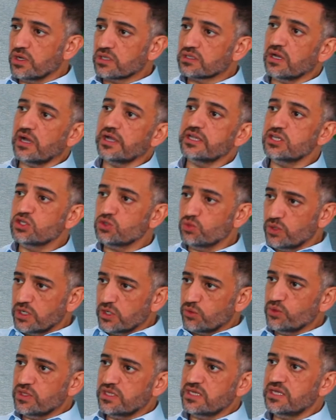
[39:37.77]
that I need to work
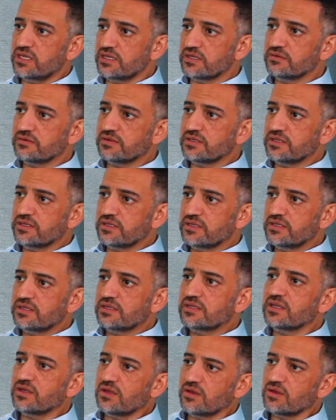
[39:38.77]
within.
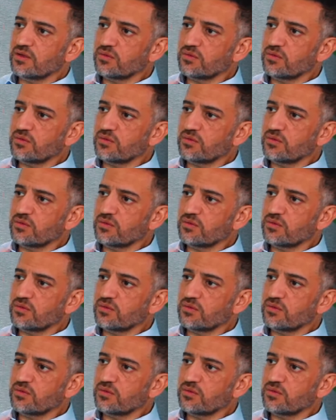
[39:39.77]
Exactly.